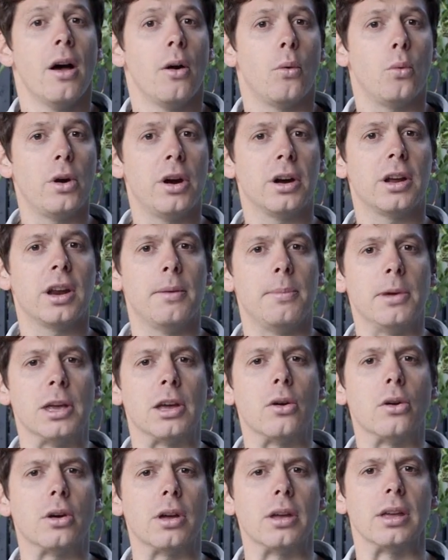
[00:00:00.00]
We're gonna be
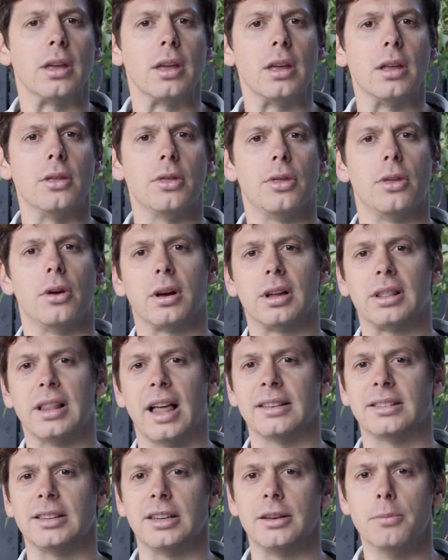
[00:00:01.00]
cooking in the
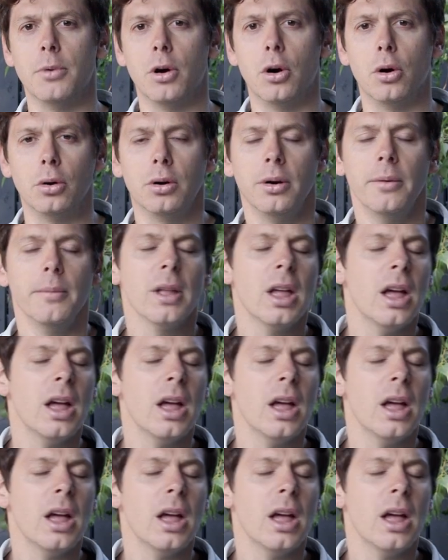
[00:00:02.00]
classic mode,